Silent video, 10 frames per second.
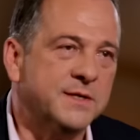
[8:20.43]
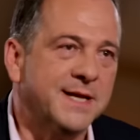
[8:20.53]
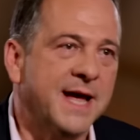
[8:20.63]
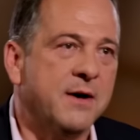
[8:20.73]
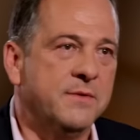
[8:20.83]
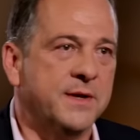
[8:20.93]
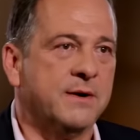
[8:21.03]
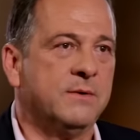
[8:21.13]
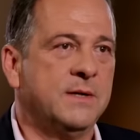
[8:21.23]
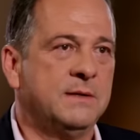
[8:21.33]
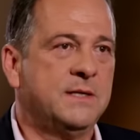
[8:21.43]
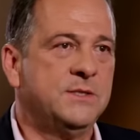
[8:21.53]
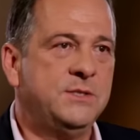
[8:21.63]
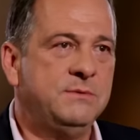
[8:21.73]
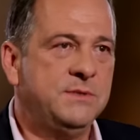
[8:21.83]
with now there? Yeah.
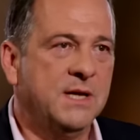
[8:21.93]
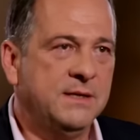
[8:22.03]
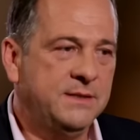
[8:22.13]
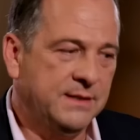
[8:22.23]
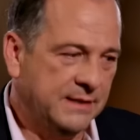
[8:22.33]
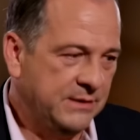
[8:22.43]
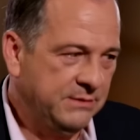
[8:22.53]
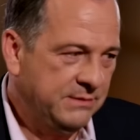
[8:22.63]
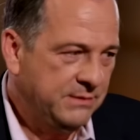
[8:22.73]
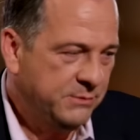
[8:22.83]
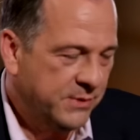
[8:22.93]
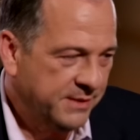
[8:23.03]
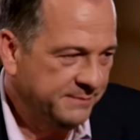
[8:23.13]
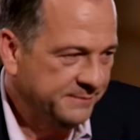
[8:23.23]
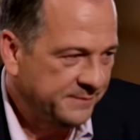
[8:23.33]
Because you, you, you, you
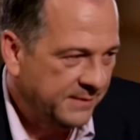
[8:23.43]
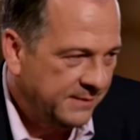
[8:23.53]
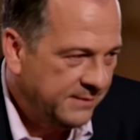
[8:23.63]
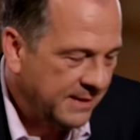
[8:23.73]
uh, yeah.